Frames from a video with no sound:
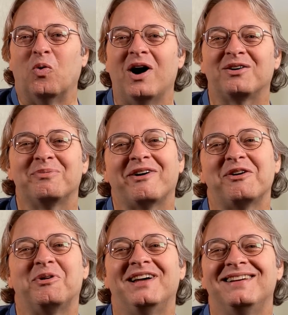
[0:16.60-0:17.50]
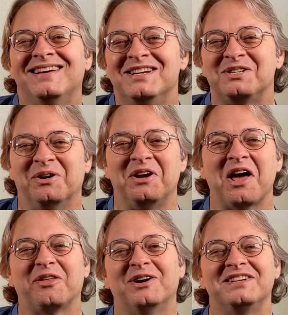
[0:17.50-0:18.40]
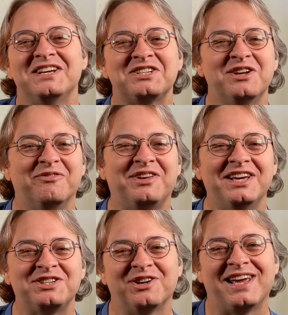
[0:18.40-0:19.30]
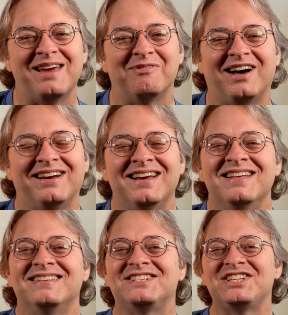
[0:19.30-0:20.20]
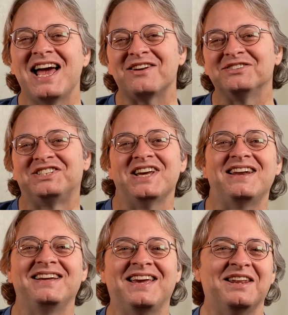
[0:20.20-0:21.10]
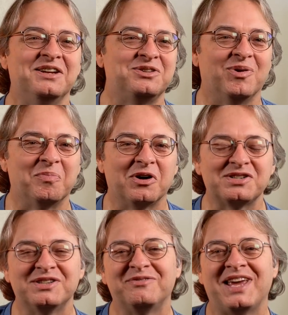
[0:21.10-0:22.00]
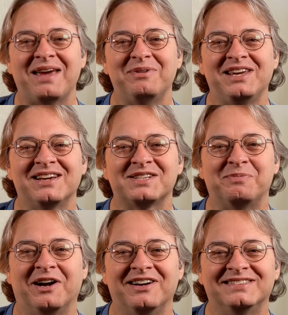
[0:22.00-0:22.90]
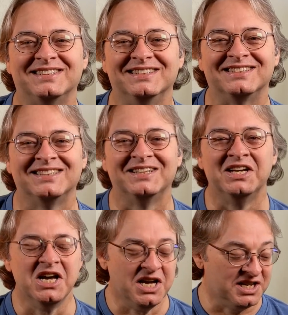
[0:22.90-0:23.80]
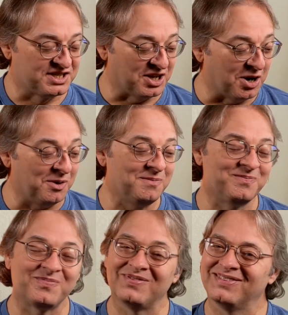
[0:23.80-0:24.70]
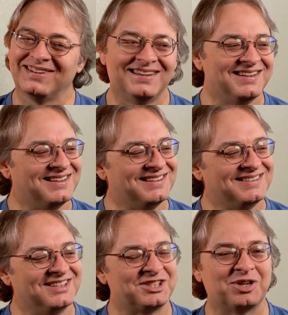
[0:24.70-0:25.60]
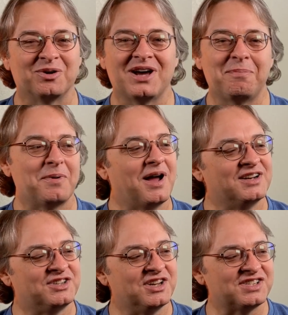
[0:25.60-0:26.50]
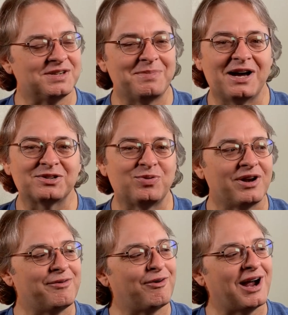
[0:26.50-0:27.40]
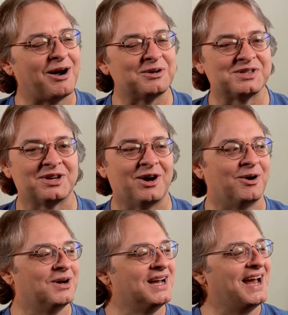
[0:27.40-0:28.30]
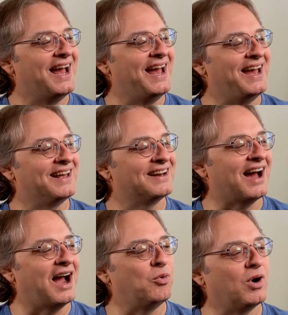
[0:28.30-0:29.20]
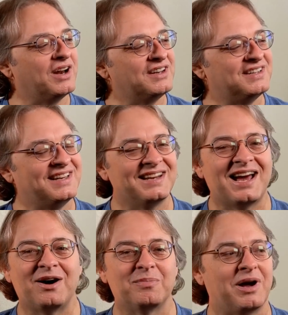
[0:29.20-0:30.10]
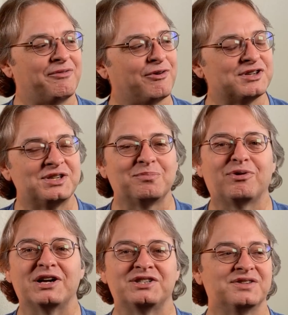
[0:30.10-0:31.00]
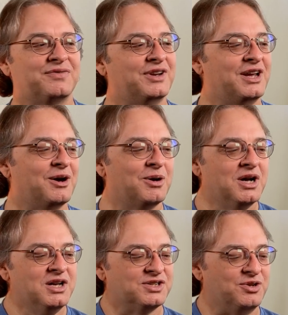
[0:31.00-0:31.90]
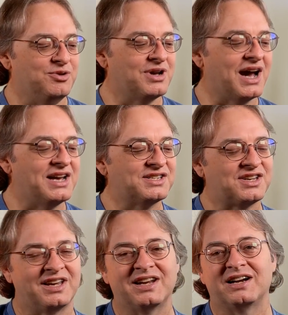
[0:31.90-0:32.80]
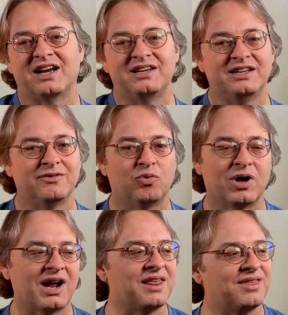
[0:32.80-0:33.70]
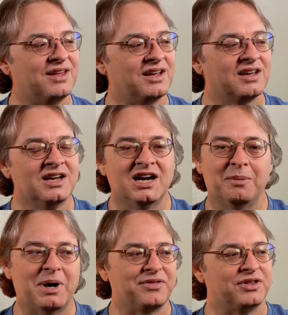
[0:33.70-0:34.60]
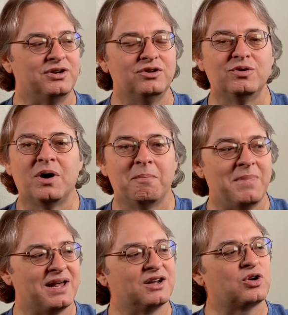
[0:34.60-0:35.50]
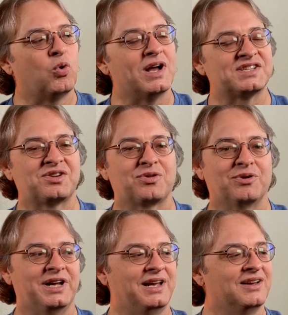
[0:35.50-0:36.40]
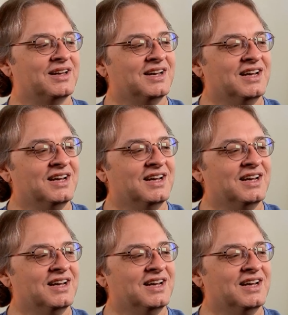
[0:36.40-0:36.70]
Welcome everyone to another edition of Get Your Game On, the channel dedicated to immersive gaming experiences. So, this showed up just about 24 hours ago, and I wanted to get out my first impressions video so you guys could get an idea of what I think about the new Meta Quest 3.